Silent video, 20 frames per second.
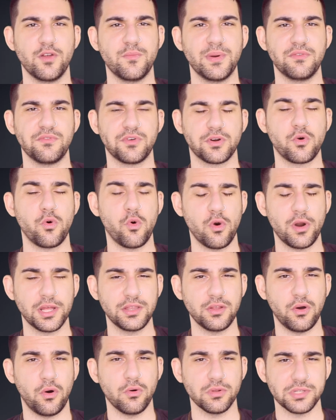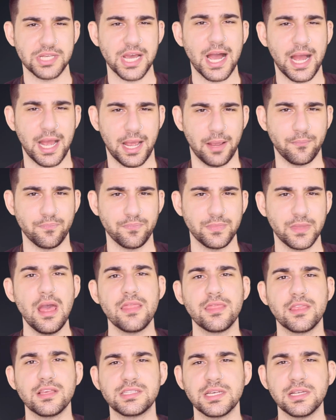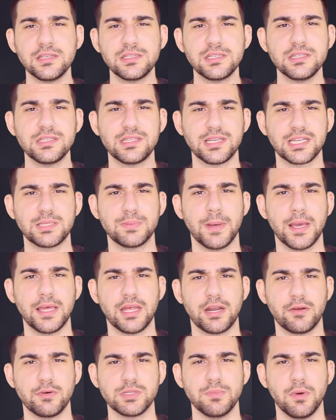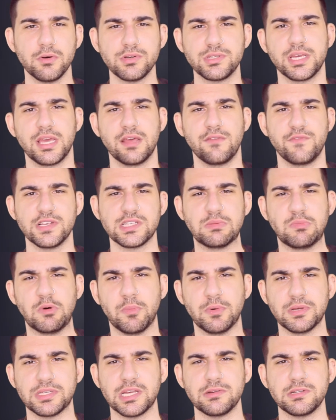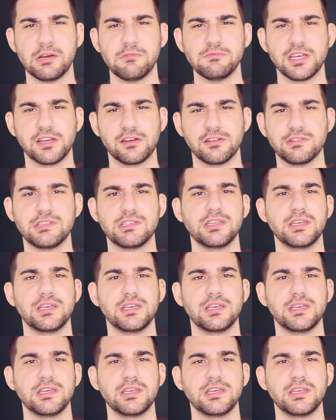would have been recording the whole time. The citizens explain that it was mostly invisible, but sometimes they could